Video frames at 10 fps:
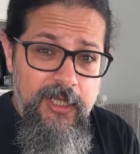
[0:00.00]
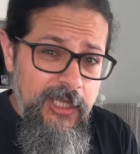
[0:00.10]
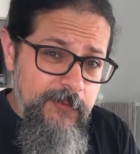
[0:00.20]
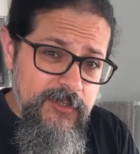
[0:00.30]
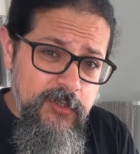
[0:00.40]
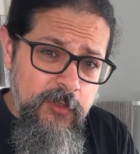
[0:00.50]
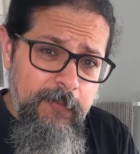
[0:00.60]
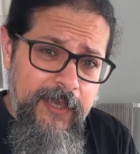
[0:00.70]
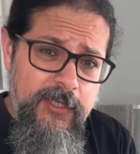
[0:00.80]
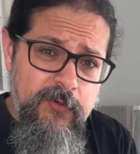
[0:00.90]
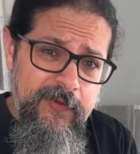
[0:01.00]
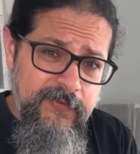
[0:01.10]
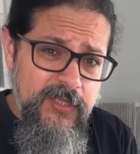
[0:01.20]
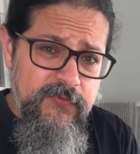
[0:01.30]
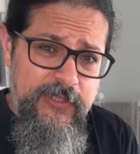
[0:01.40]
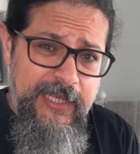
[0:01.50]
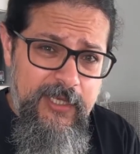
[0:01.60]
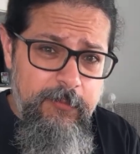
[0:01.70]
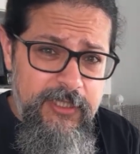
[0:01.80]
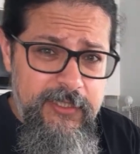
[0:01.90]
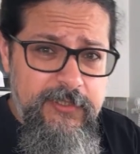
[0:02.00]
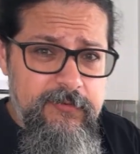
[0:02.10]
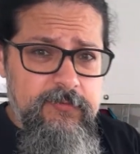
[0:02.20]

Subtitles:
Now I'm just going to microwave this for like a minute.